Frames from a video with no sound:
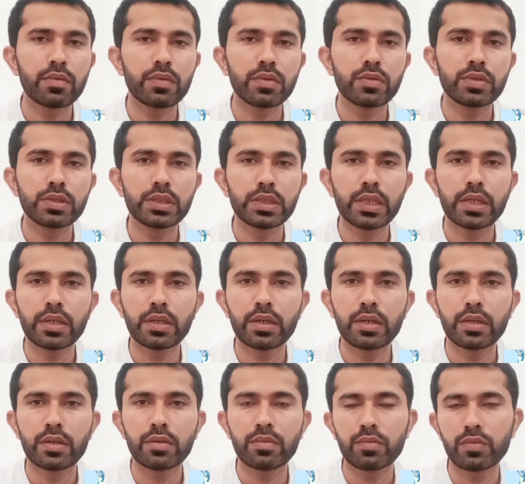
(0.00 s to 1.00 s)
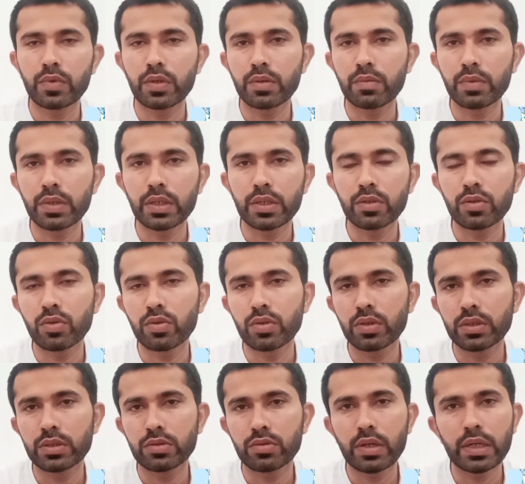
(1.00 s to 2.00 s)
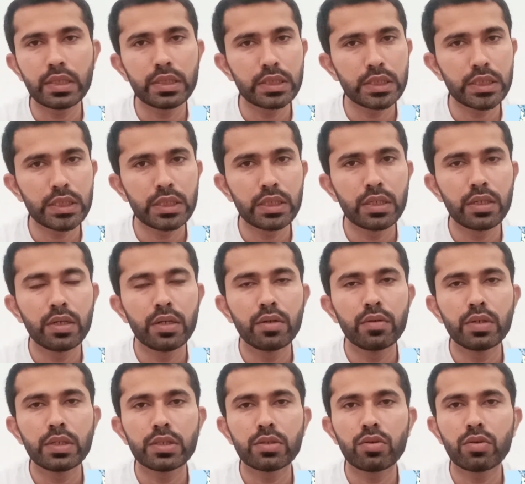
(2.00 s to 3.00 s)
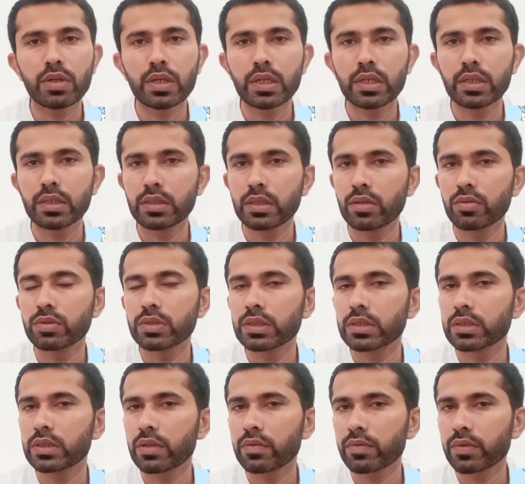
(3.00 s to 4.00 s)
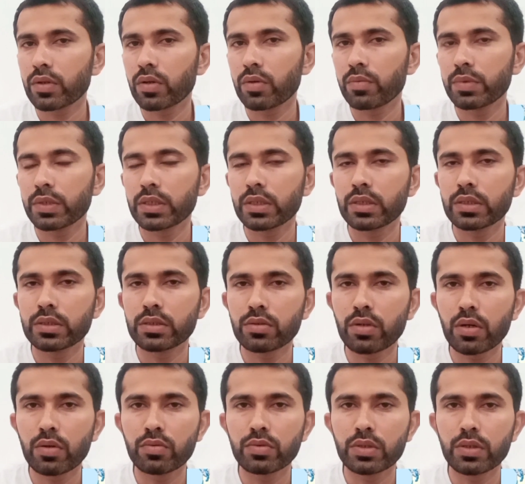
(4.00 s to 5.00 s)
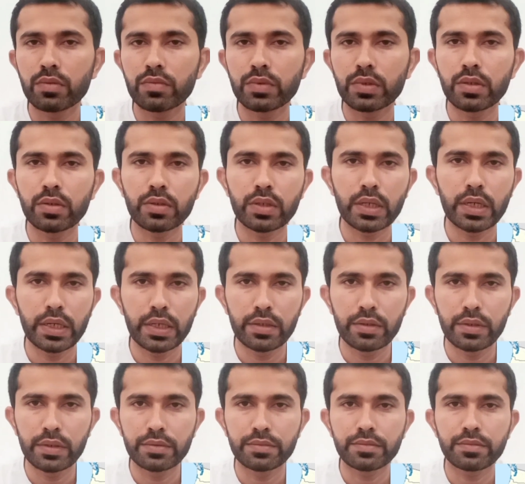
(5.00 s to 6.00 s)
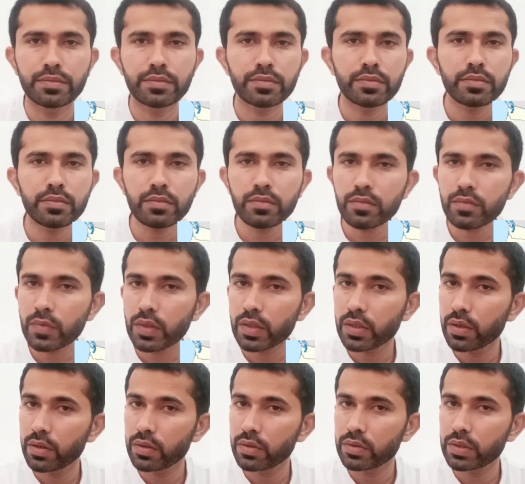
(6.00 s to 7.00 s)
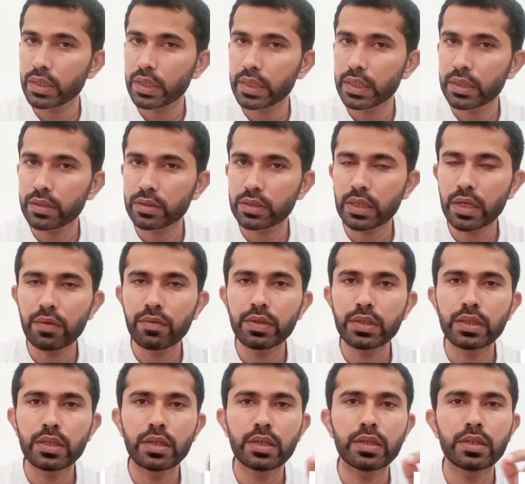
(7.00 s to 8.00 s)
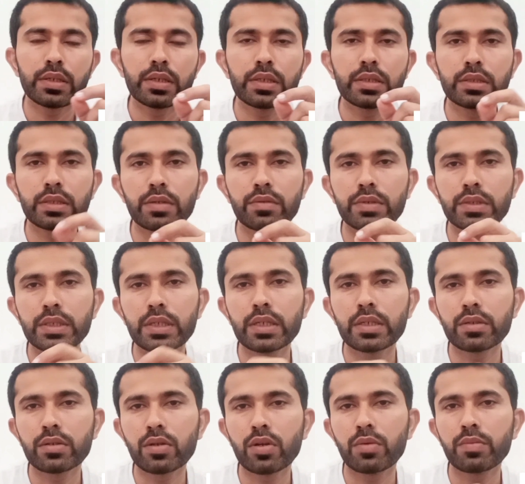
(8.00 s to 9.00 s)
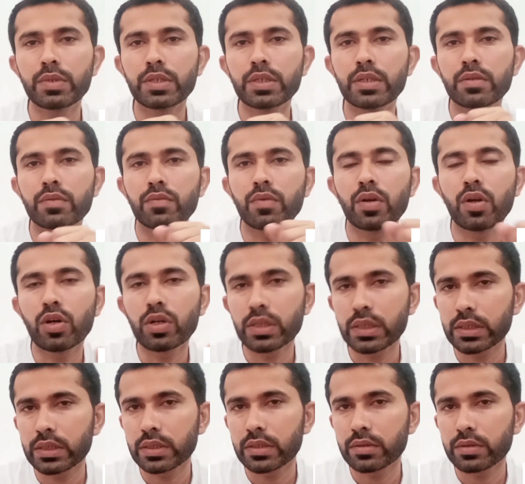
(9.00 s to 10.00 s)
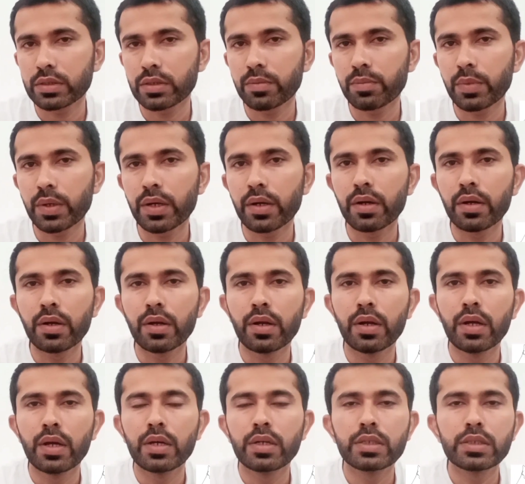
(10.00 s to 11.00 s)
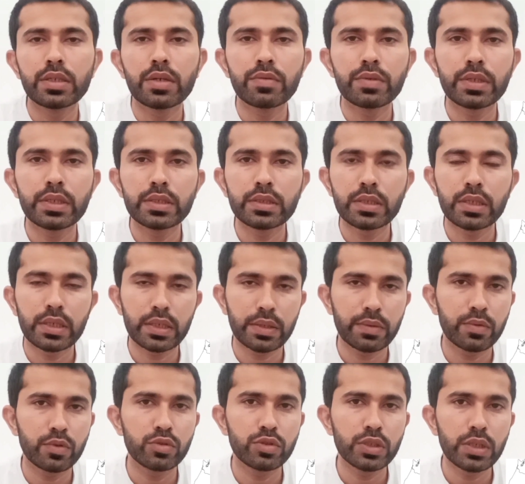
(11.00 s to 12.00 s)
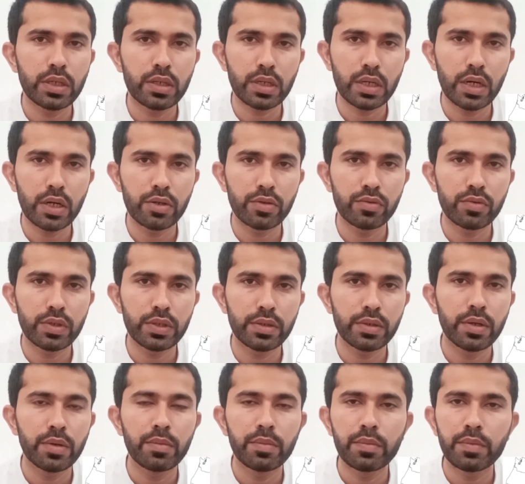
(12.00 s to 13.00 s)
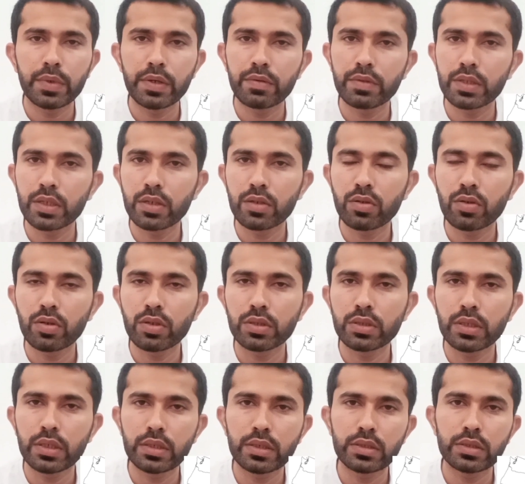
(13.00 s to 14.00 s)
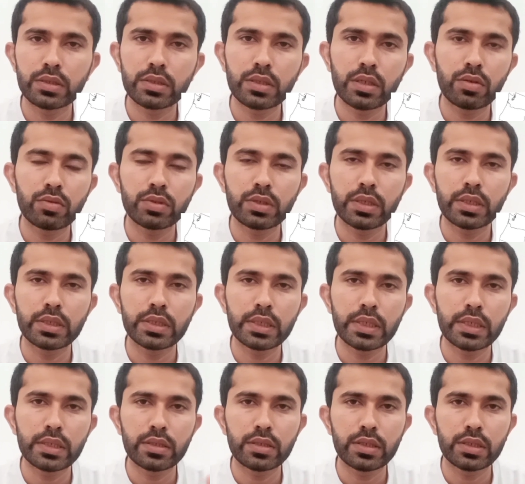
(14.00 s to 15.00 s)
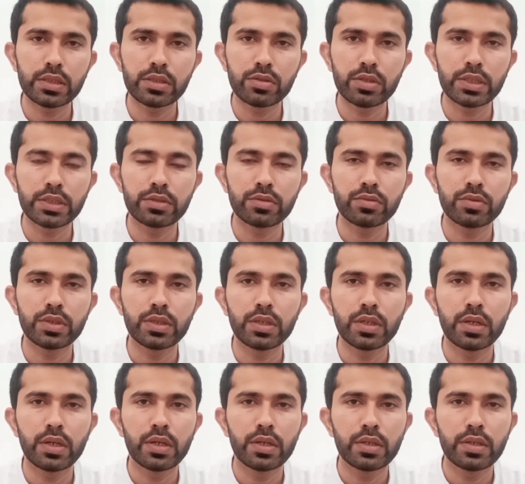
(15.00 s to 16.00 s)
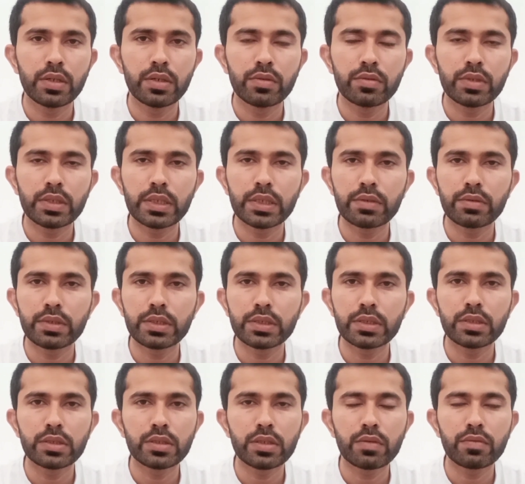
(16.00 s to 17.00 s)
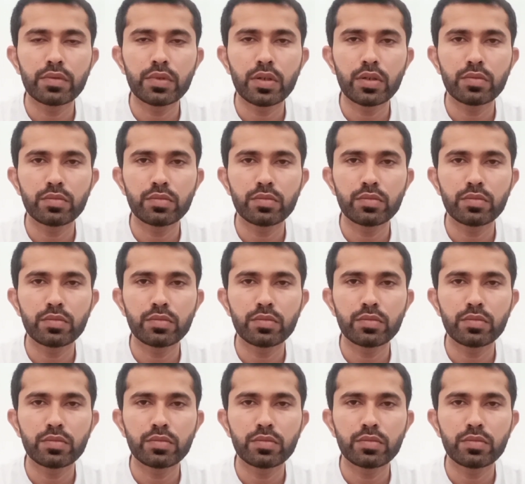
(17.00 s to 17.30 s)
of Louisiana, formerly known as Trench, is located thousands of kilometers south of the Great Lakes. The 778-kilometer-long Mississippi River served as a crucial conduit between the North and the South in the 18th century. The Adventures of